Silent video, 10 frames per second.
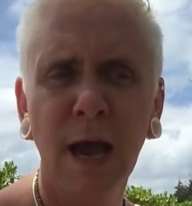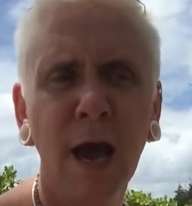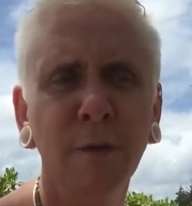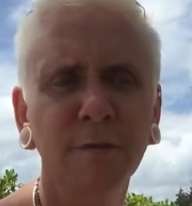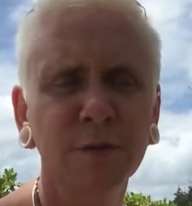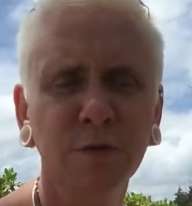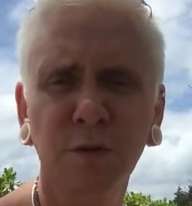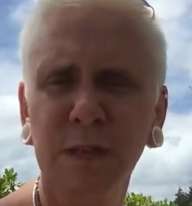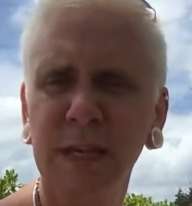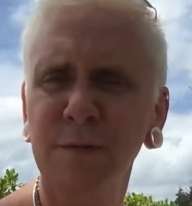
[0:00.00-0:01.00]
however
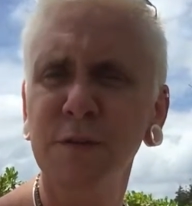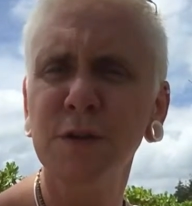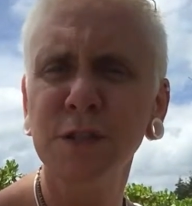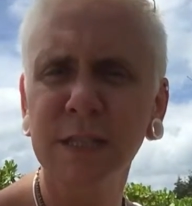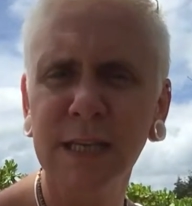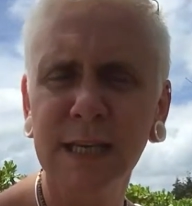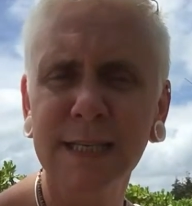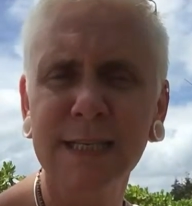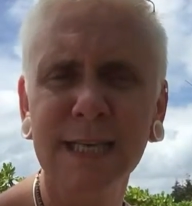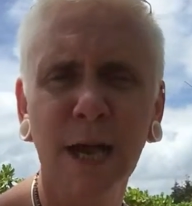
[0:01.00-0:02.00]
strong the adversity is,